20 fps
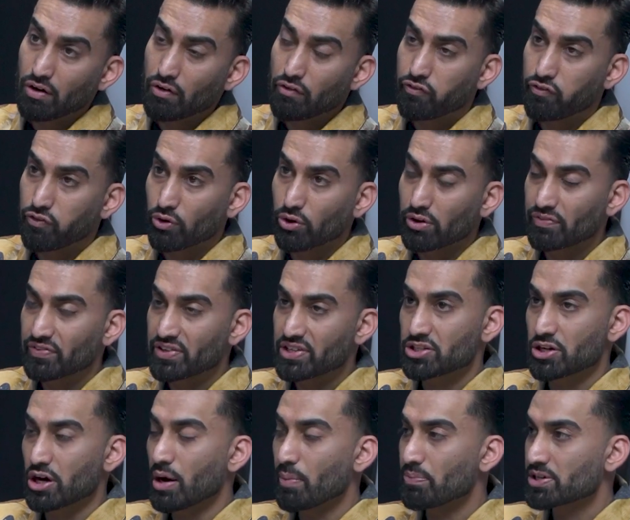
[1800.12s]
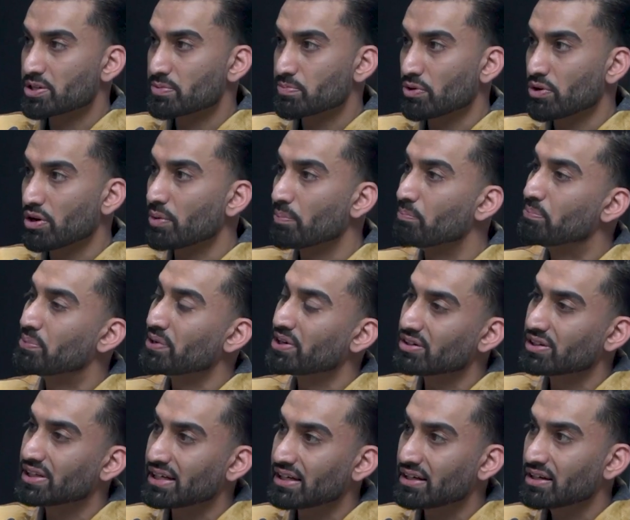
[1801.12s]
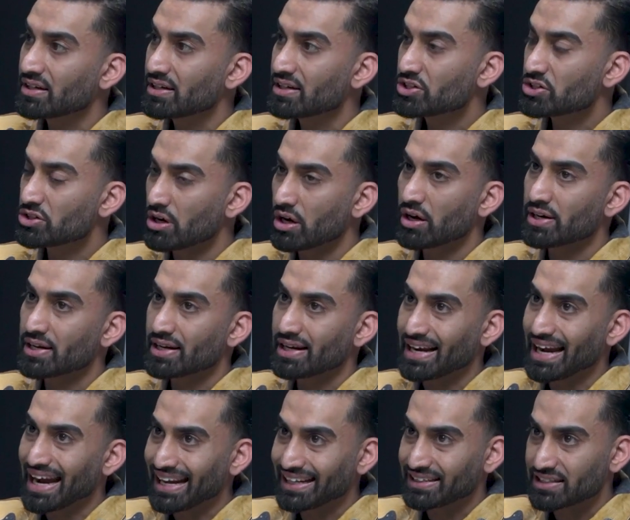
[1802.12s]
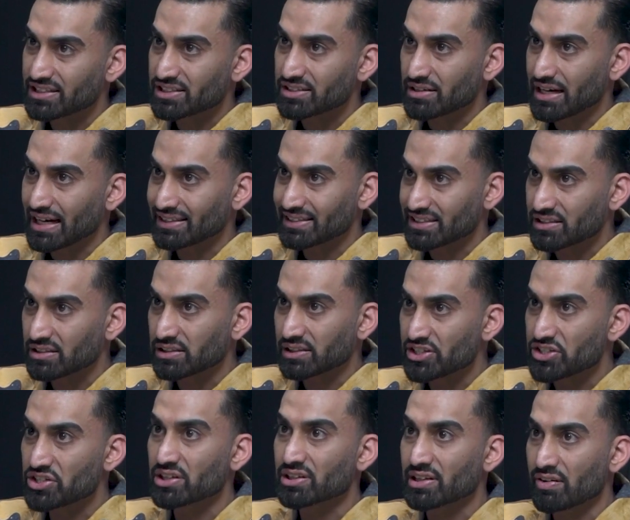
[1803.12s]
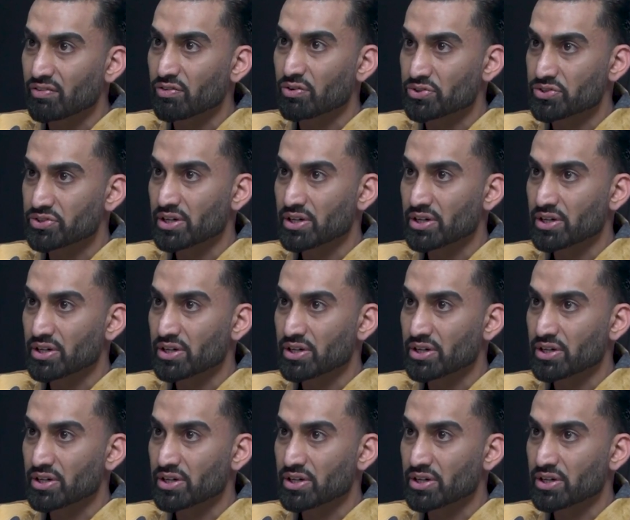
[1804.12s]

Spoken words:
4 of these topics, bro, are barely taught at these collegiate levels.